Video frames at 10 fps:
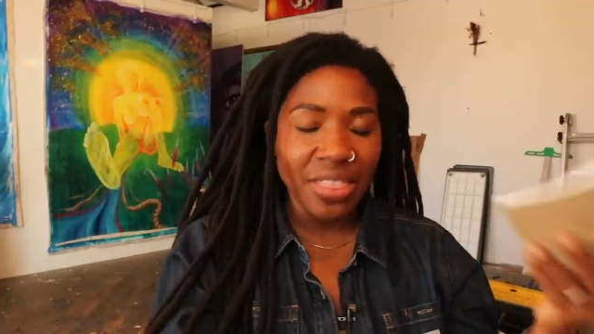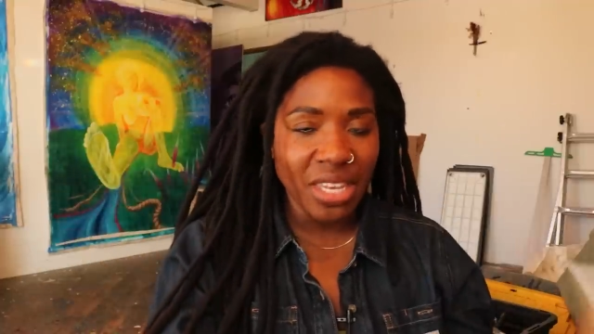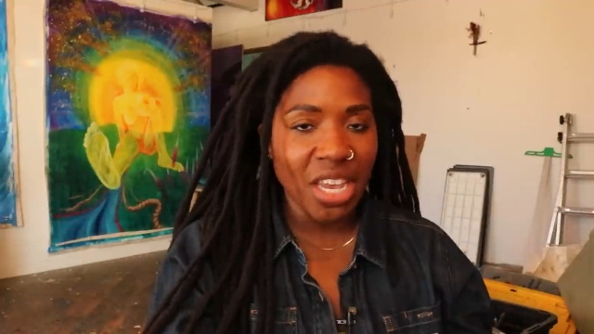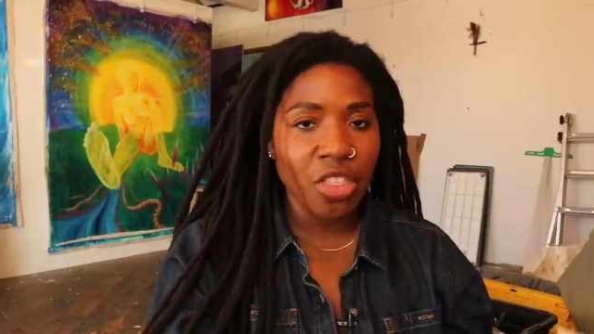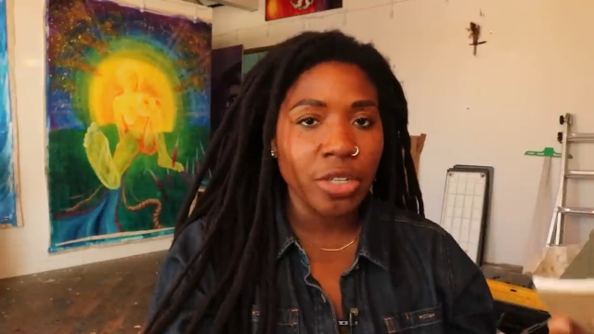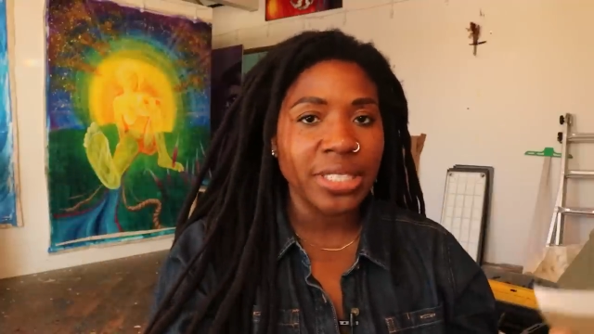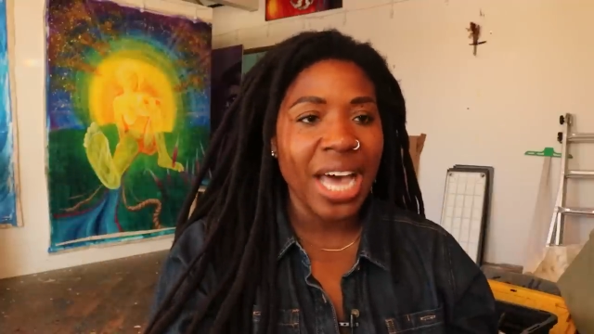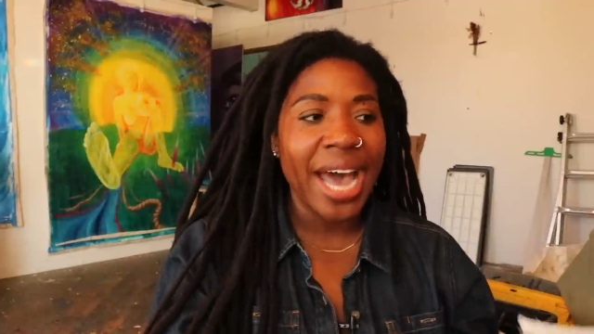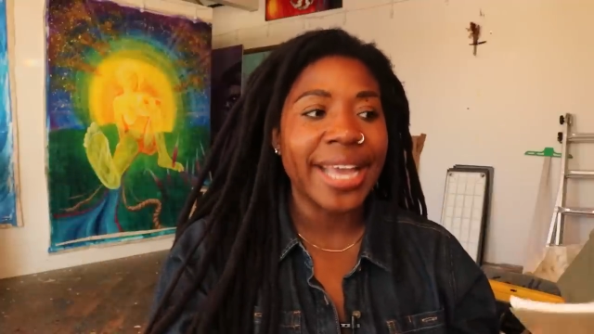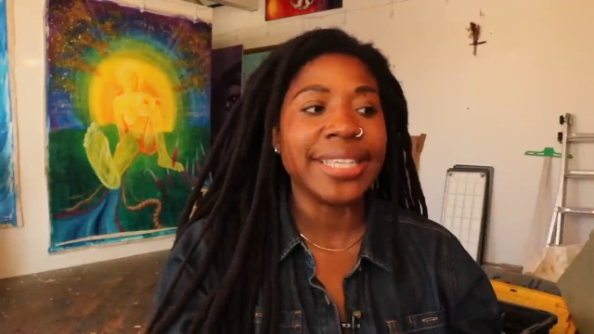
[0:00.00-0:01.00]
The other
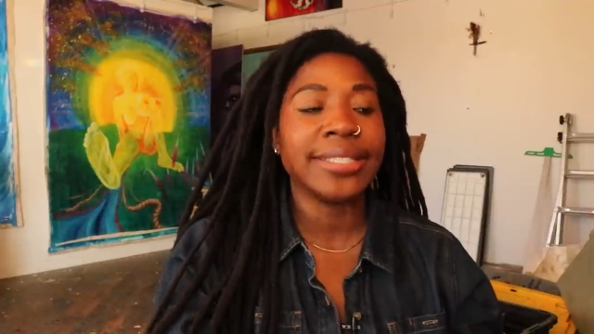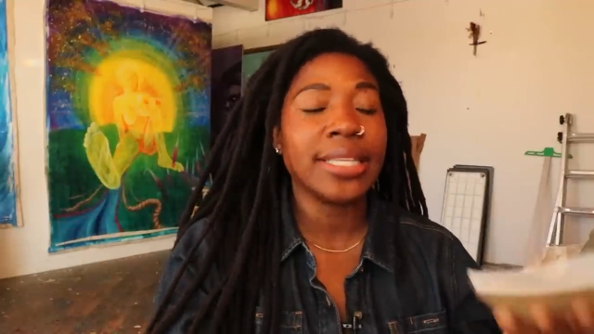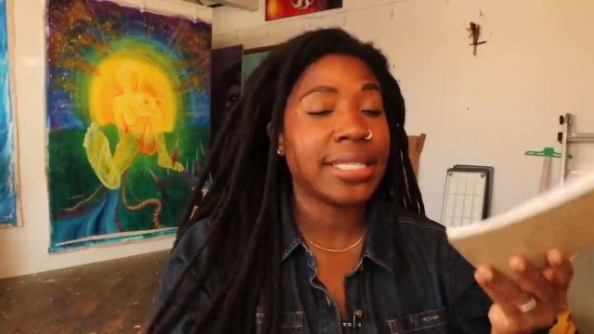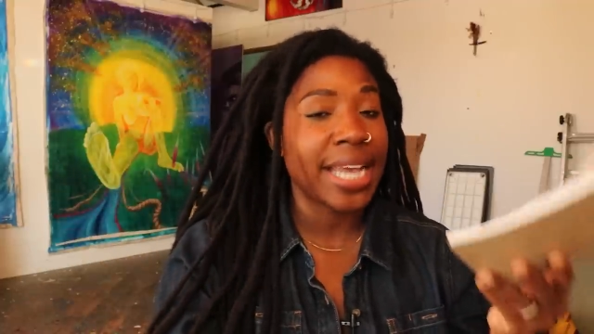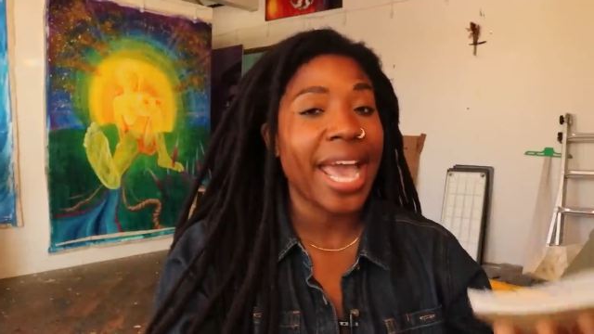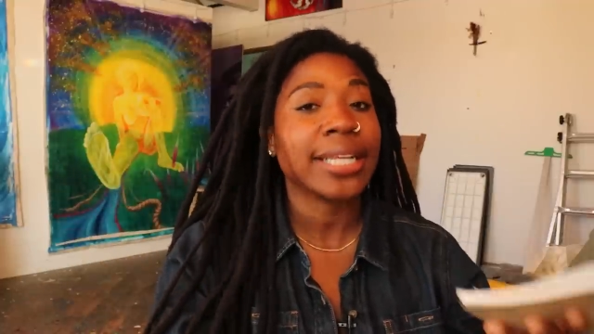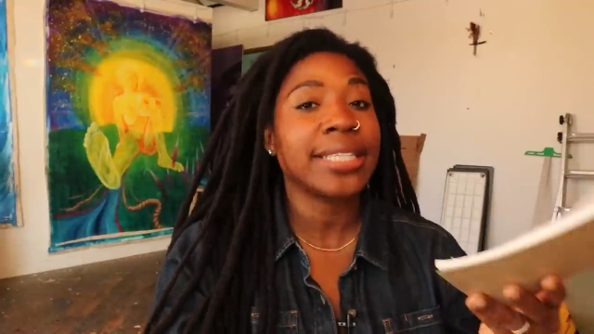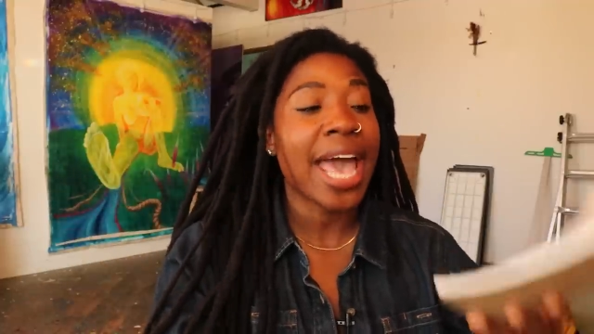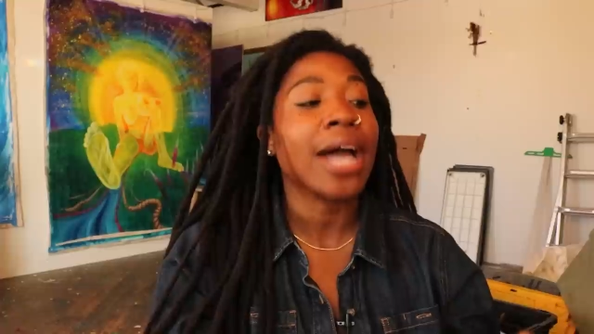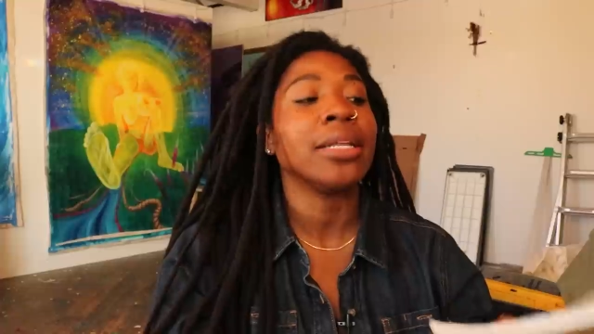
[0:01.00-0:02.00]
side is the
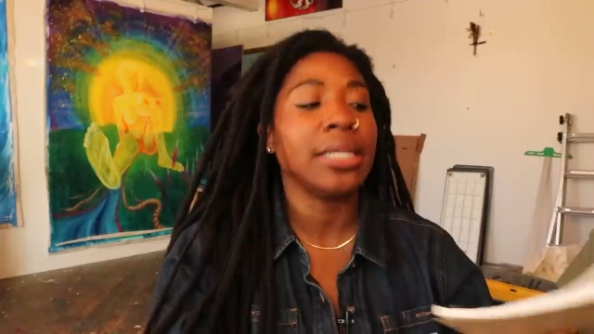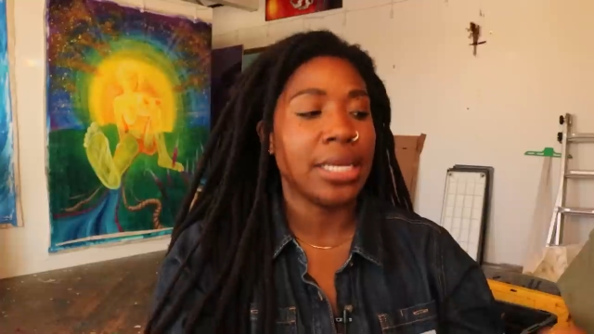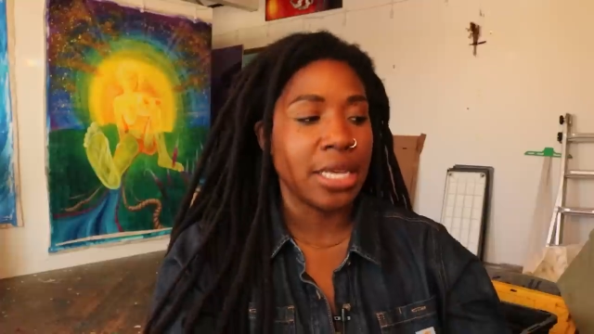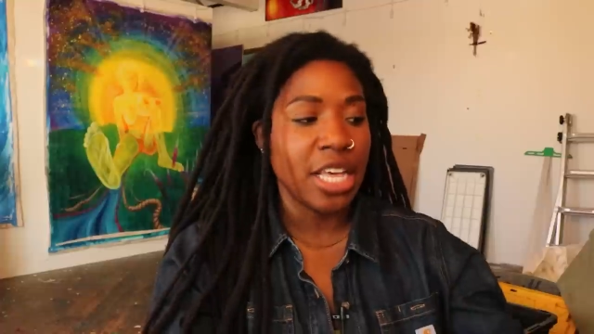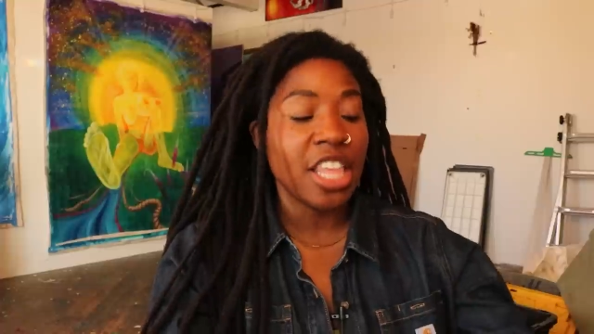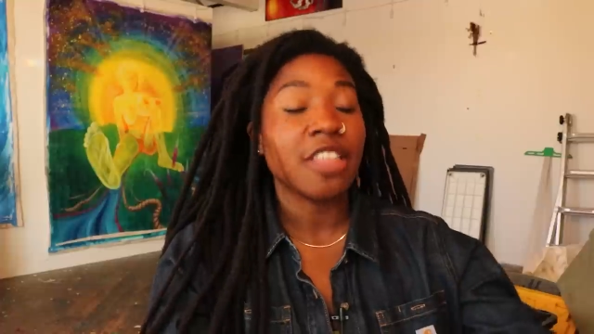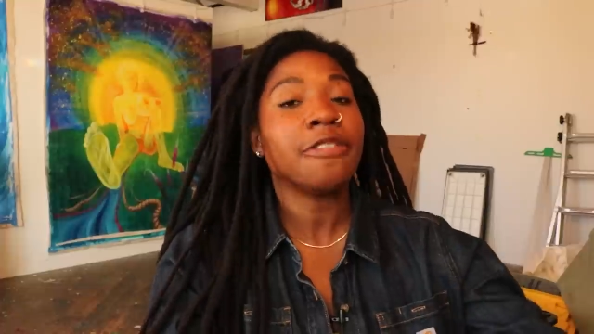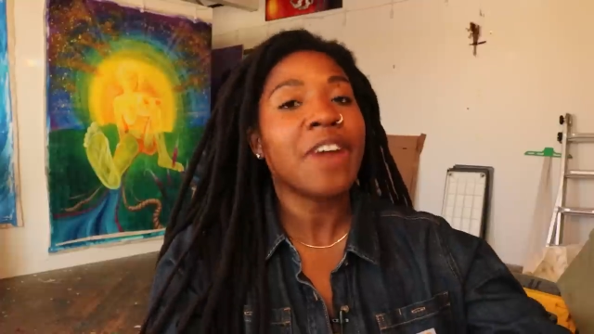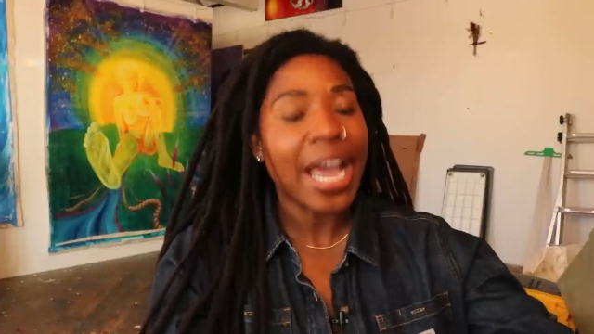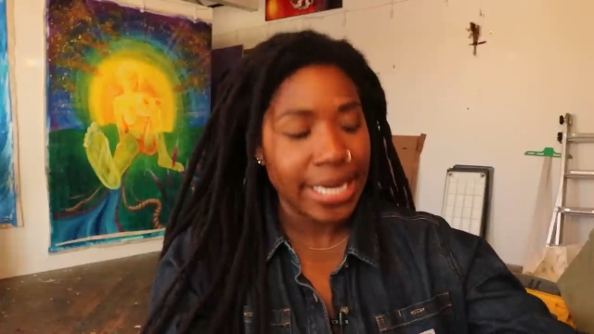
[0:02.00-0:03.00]
tactality,
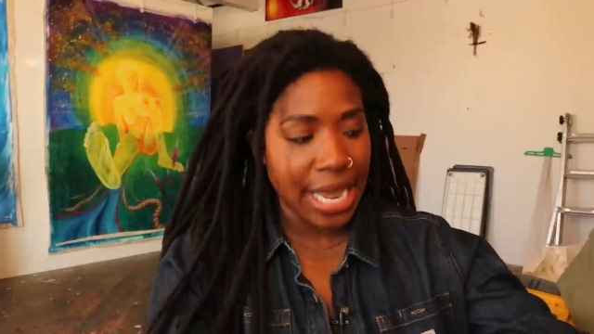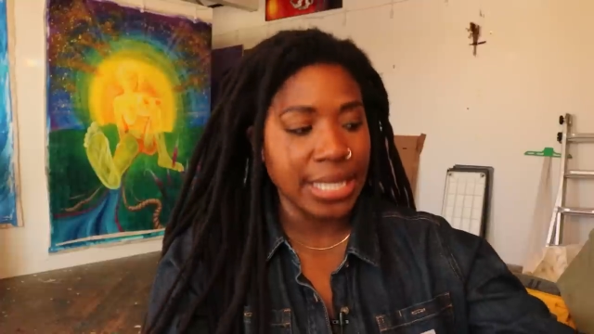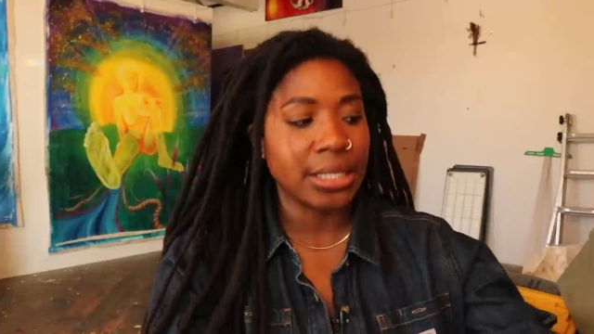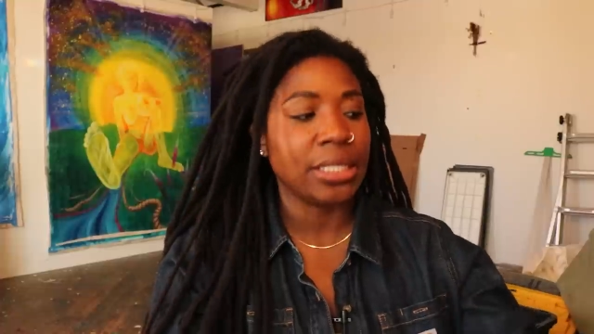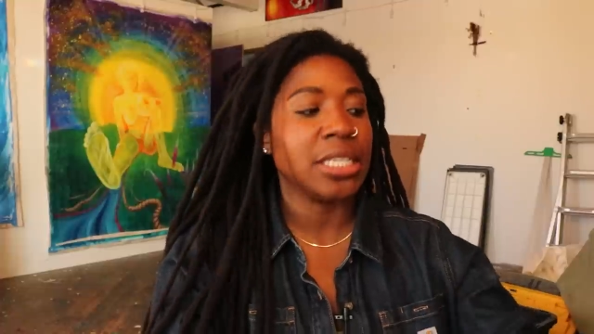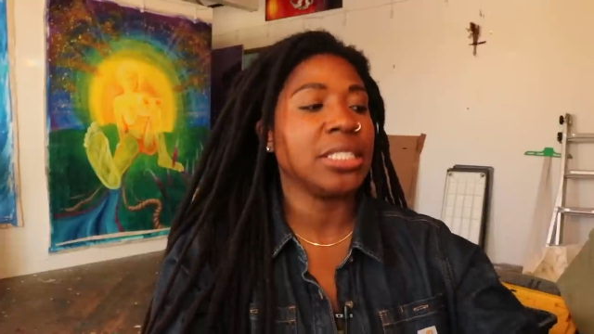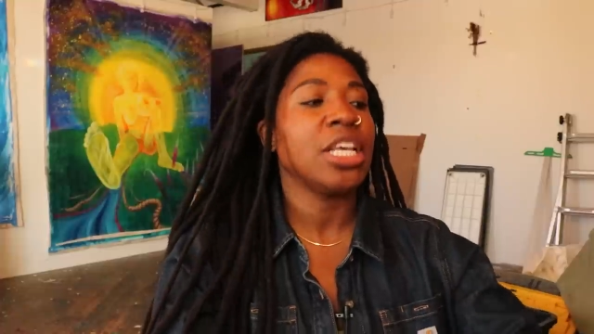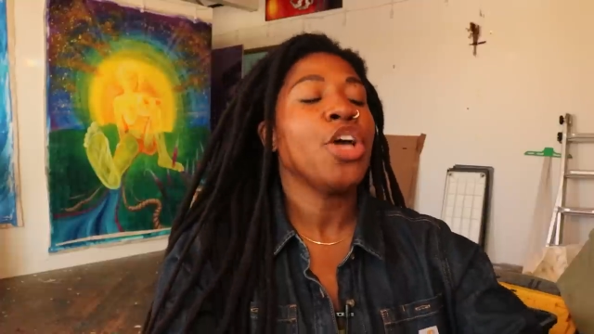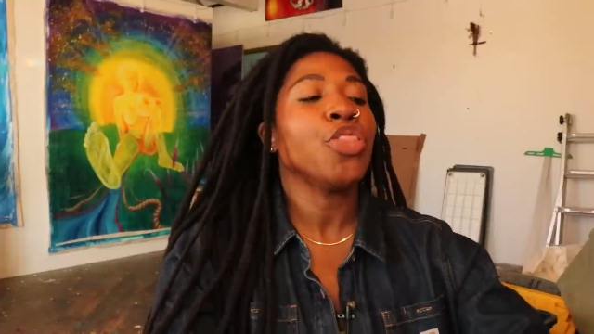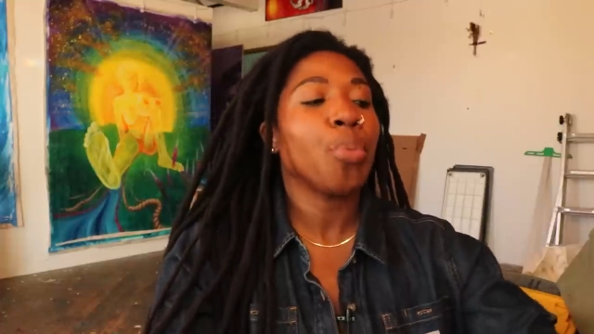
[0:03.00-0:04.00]
the
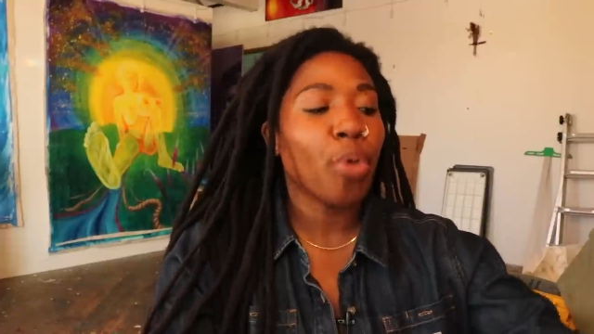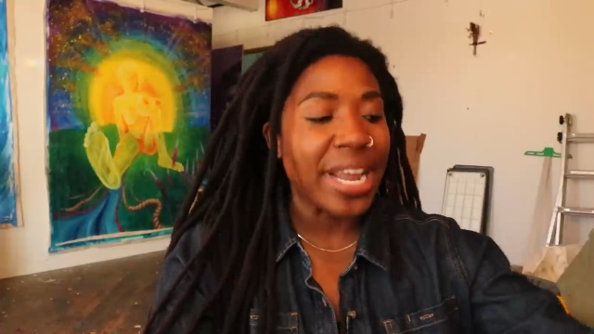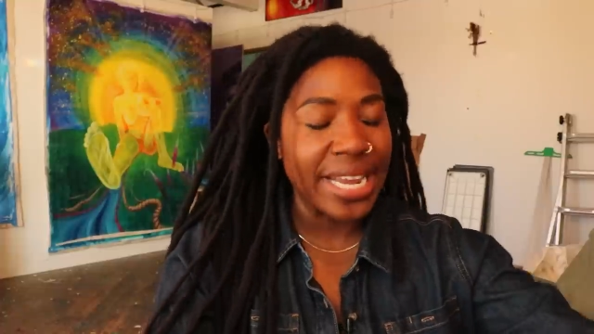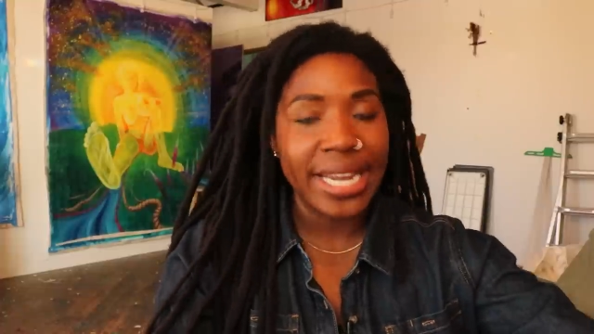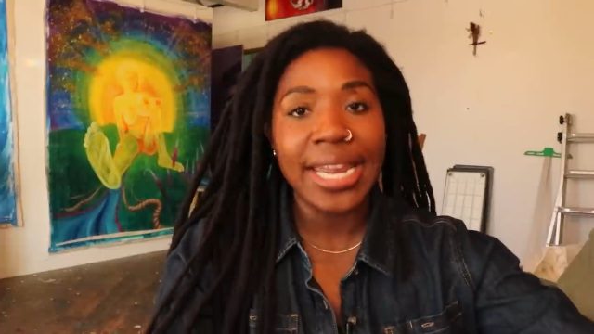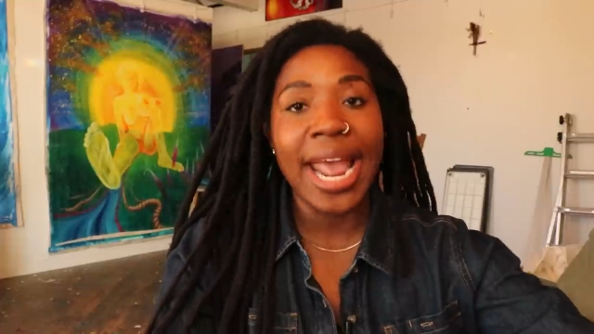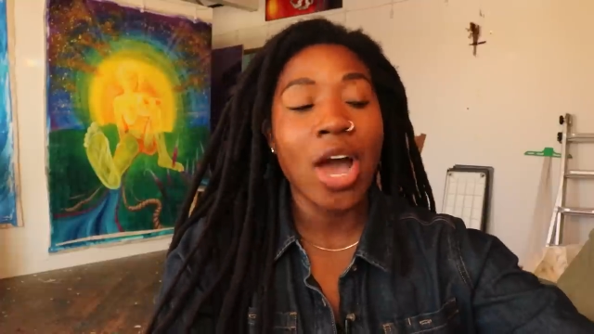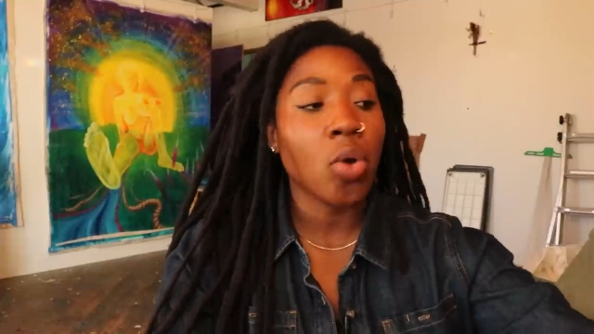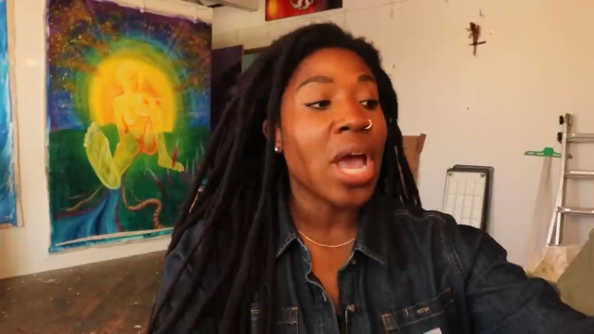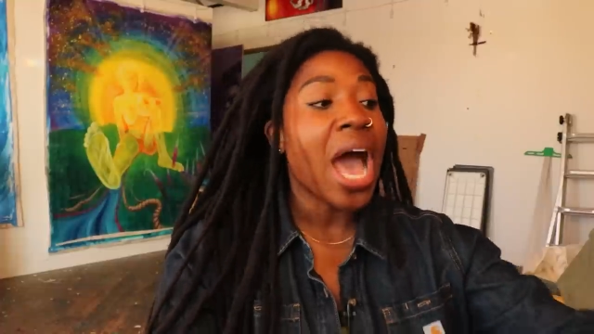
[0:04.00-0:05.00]
finances, the breaking it
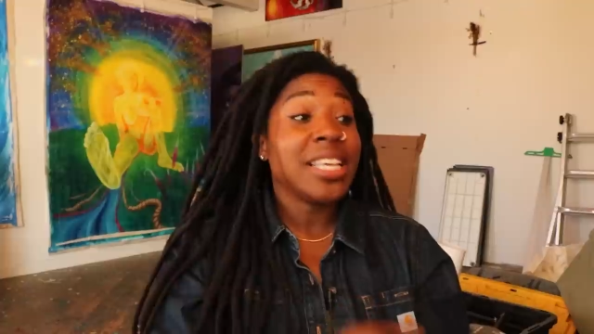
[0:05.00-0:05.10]
down.